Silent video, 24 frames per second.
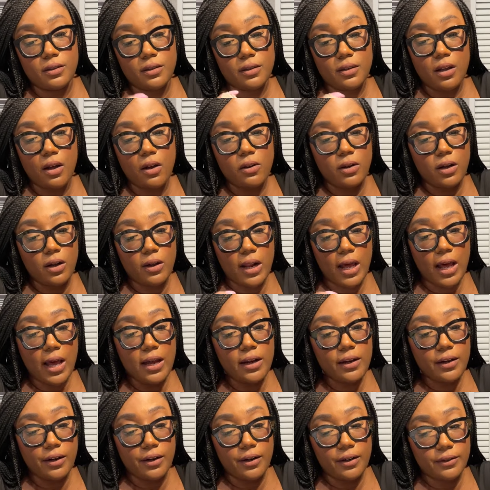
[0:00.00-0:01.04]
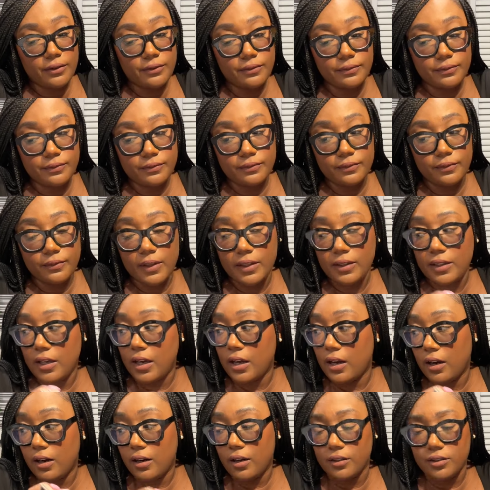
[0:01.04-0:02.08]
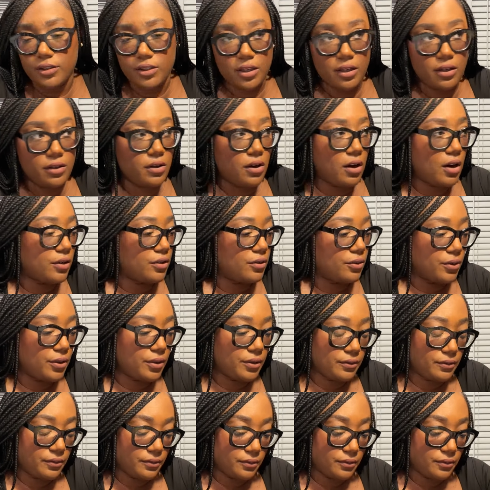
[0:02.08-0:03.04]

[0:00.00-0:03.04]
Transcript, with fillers: Hold on, I hear. I think I heard her shut her car door.